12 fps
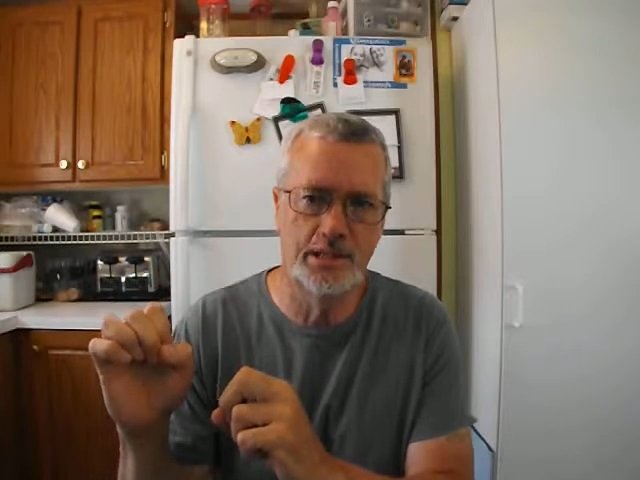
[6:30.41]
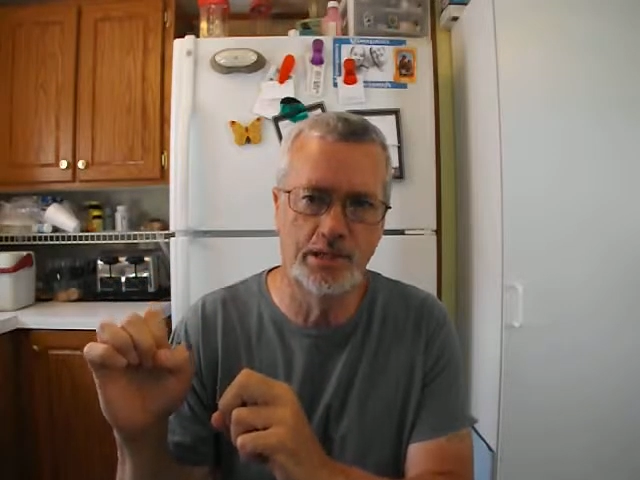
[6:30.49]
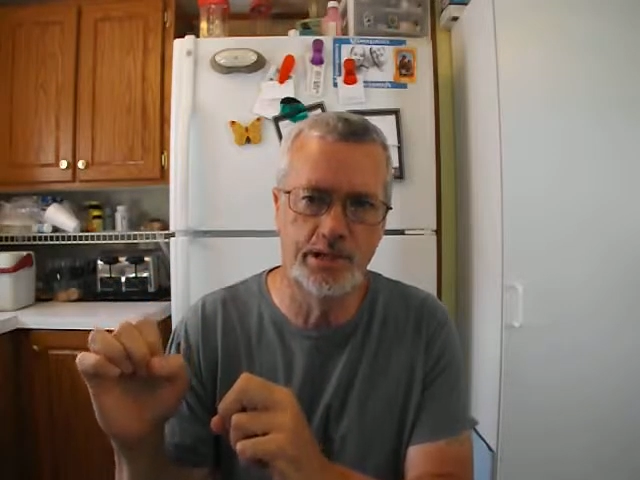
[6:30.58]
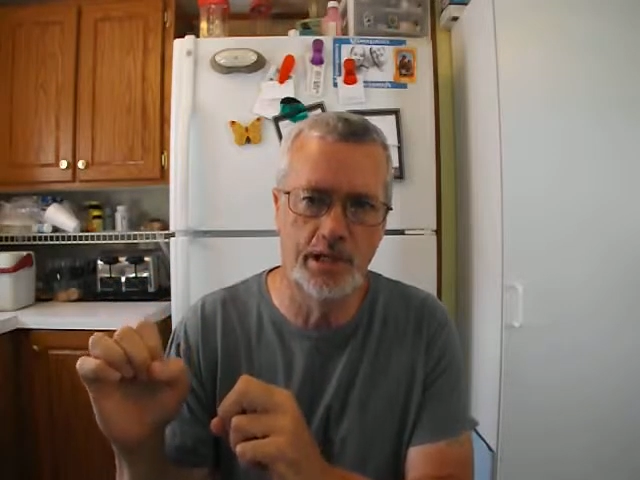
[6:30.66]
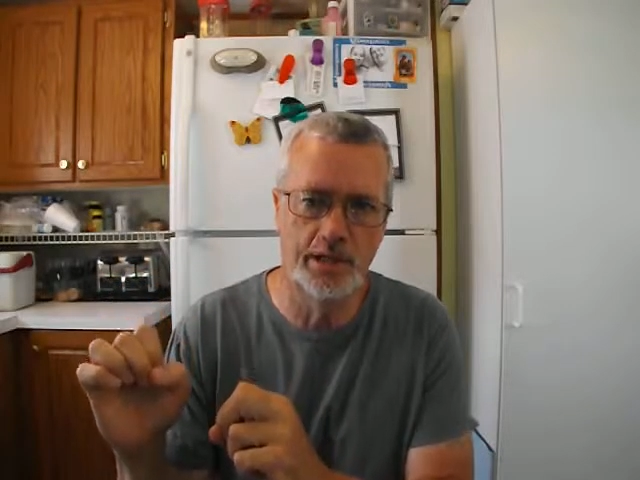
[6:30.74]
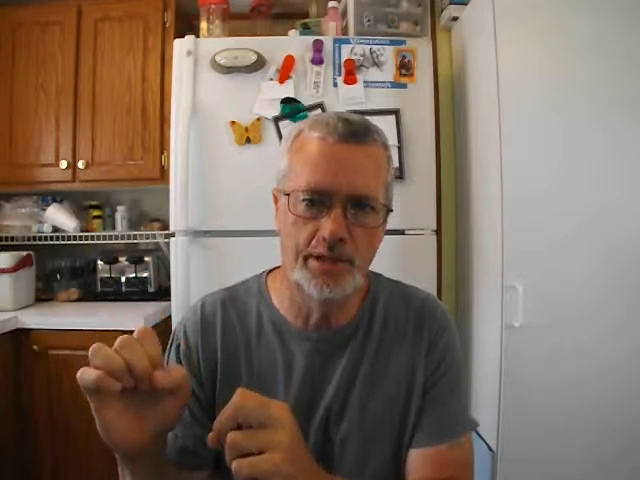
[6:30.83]

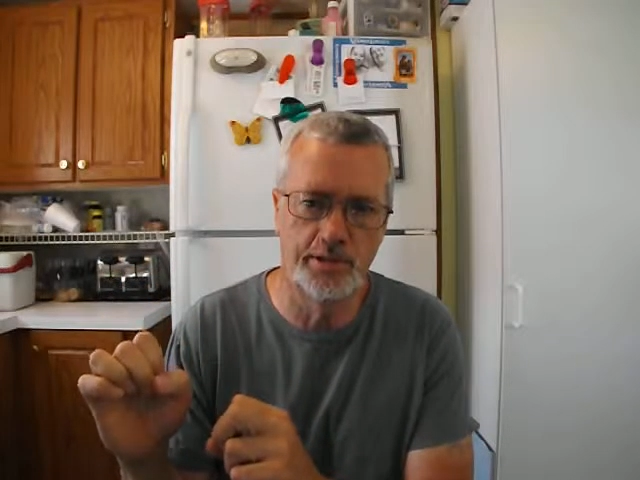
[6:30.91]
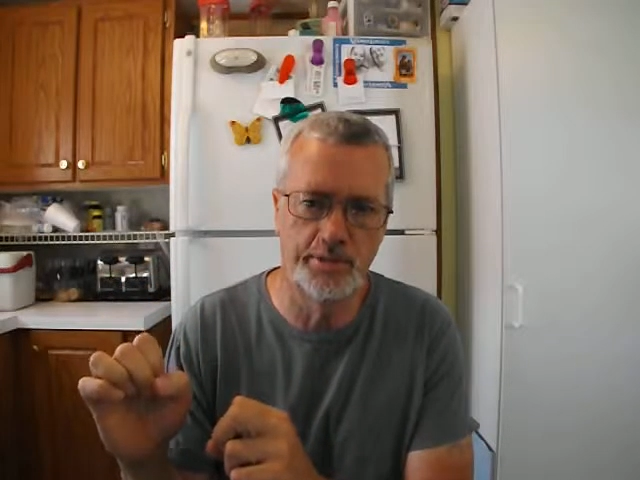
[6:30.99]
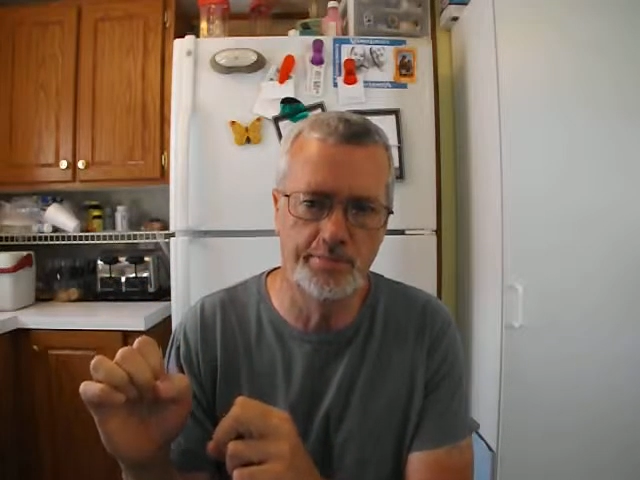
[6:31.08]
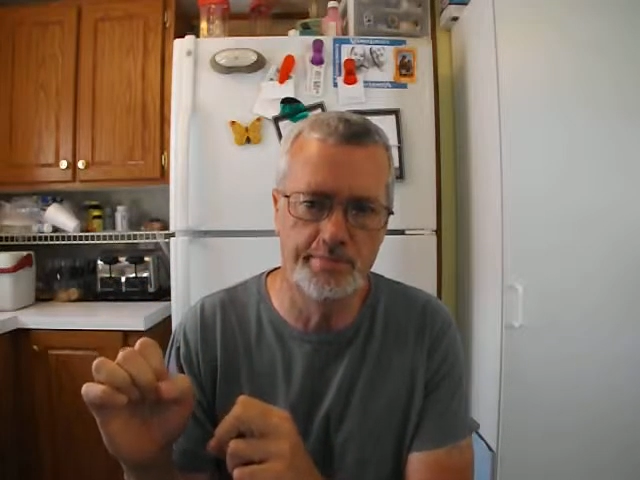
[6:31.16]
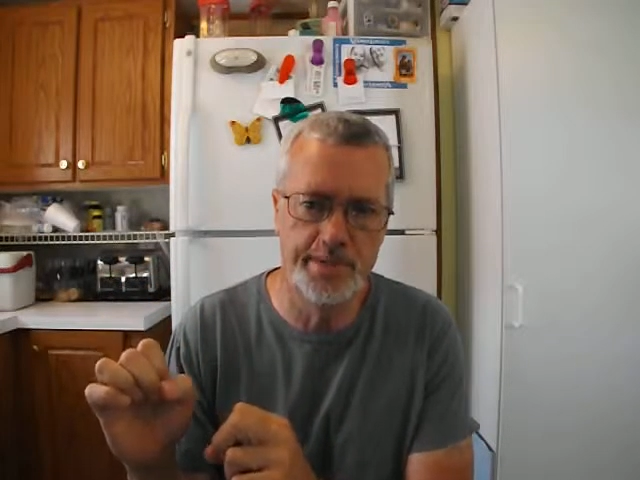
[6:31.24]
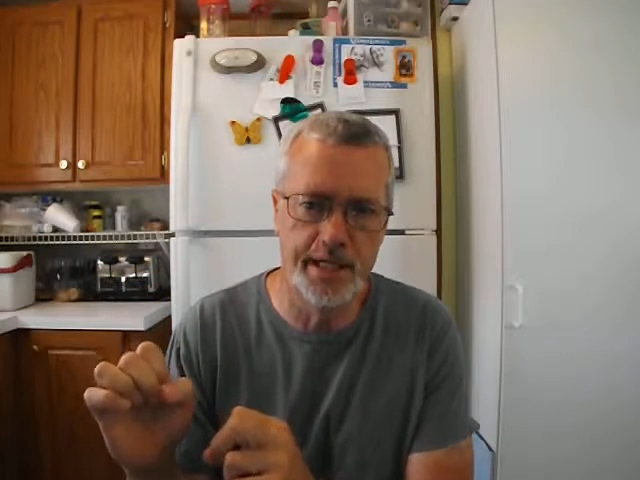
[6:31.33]
those other
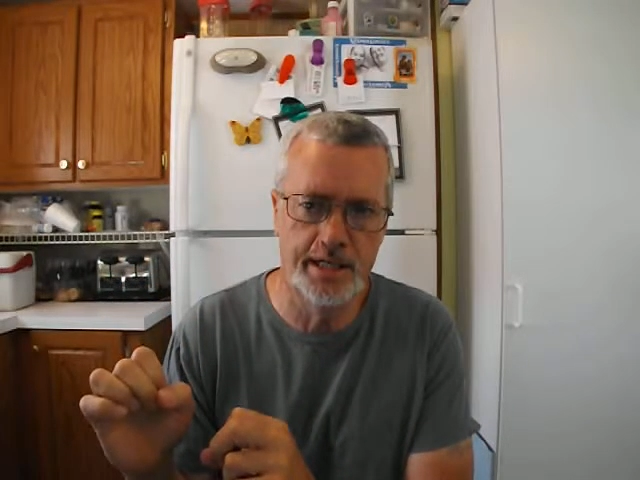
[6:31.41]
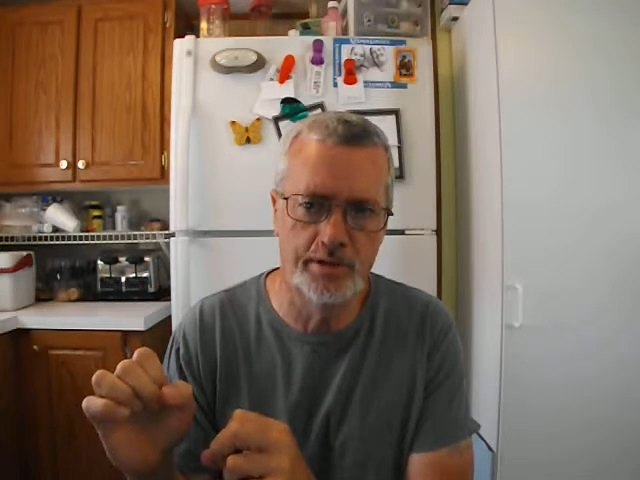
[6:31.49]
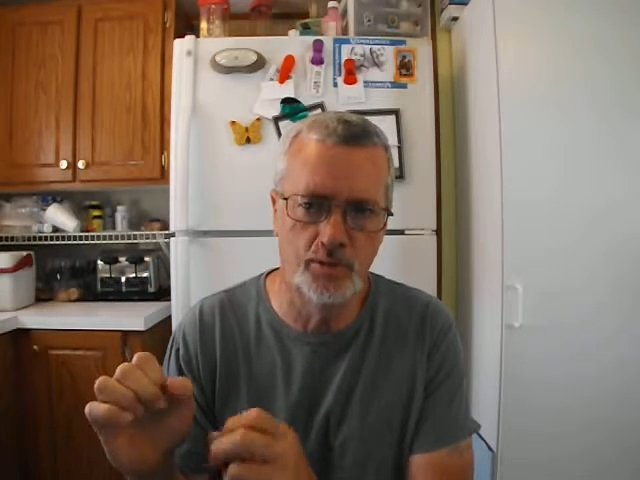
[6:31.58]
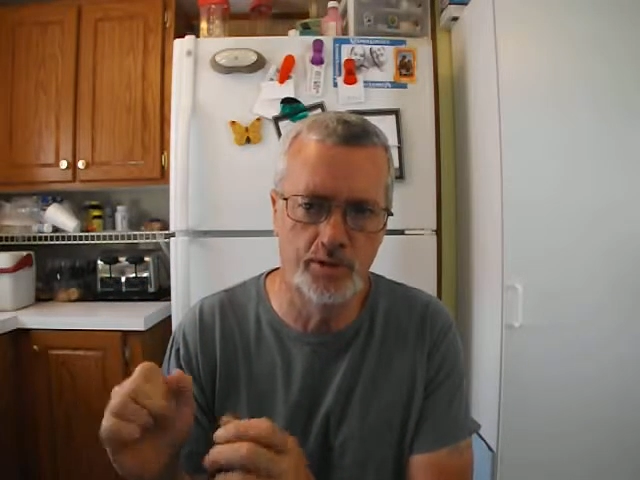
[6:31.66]
men,